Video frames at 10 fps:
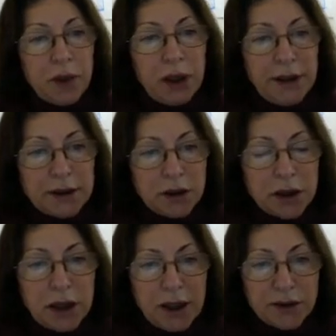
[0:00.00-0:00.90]
electric
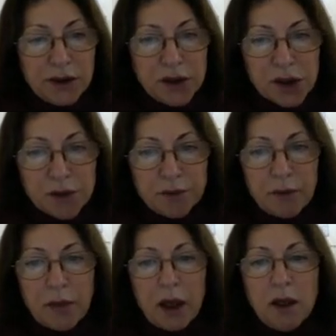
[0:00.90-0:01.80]

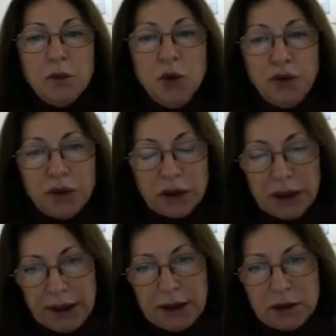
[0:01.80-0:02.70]
currents moving
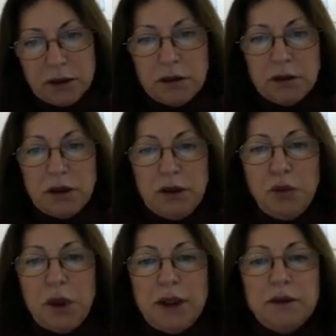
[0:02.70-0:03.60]
at the
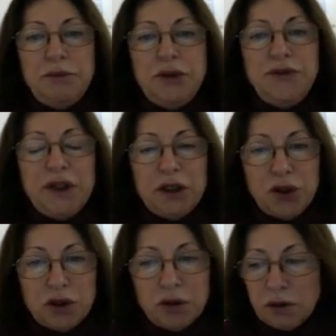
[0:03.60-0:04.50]
one
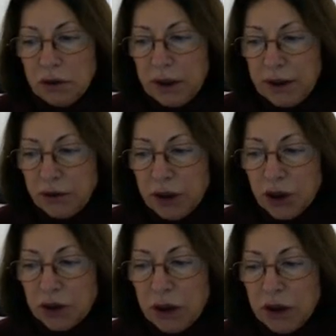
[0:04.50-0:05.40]
preferential
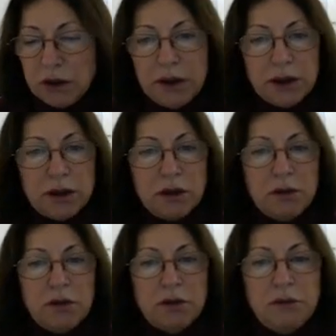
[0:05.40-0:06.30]
direction, that
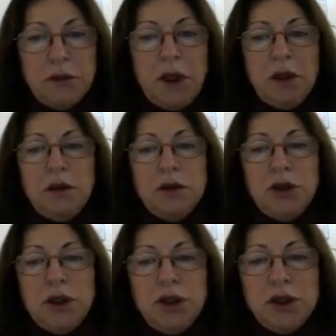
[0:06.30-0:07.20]

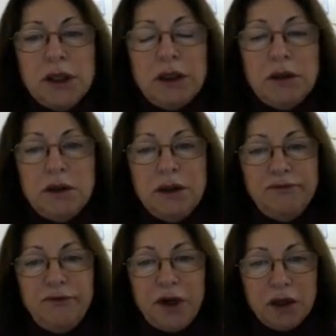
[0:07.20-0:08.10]
charges
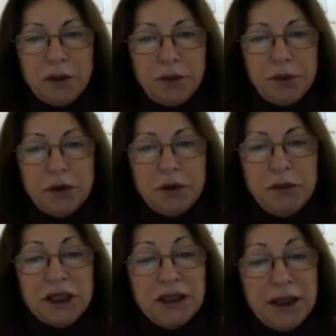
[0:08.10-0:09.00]
develop a
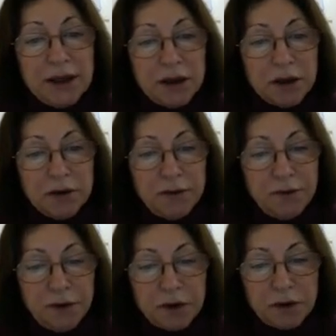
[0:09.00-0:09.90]
magnetic
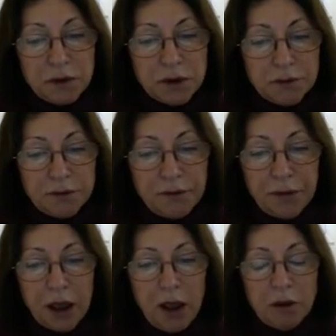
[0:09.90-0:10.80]
field.
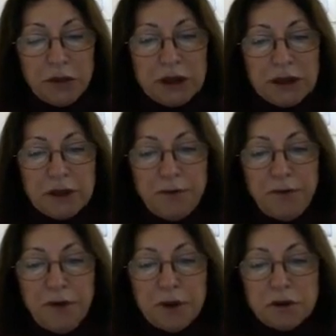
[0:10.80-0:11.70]
Magnetic
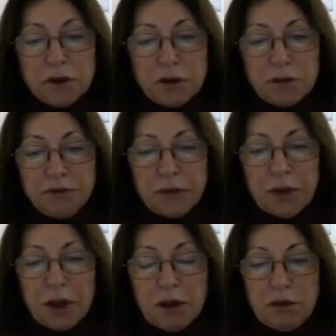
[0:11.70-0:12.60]
field
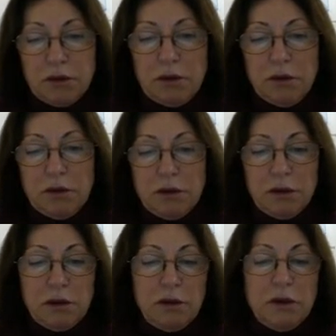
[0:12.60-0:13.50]

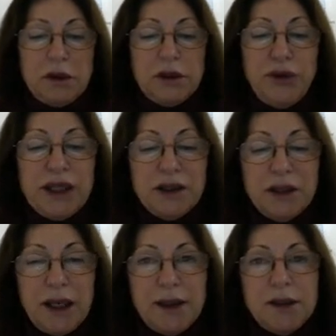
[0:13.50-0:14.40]
is
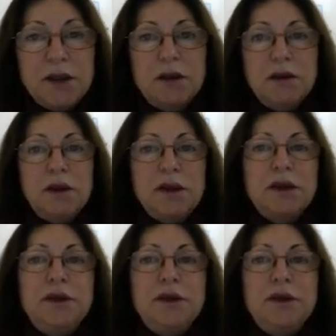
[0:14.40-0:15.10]
recognized, is